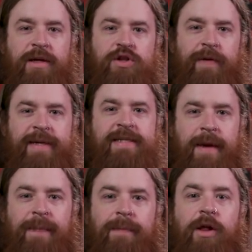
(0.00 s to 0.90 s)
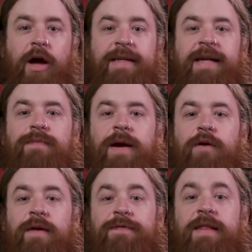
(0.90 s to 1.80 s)
string-skipping melodic death metal
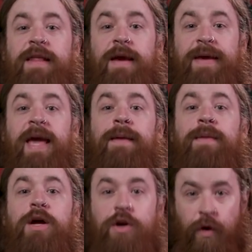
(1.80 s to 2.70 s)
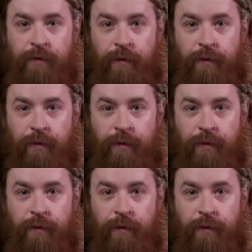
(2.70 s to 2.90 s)
riff that they became known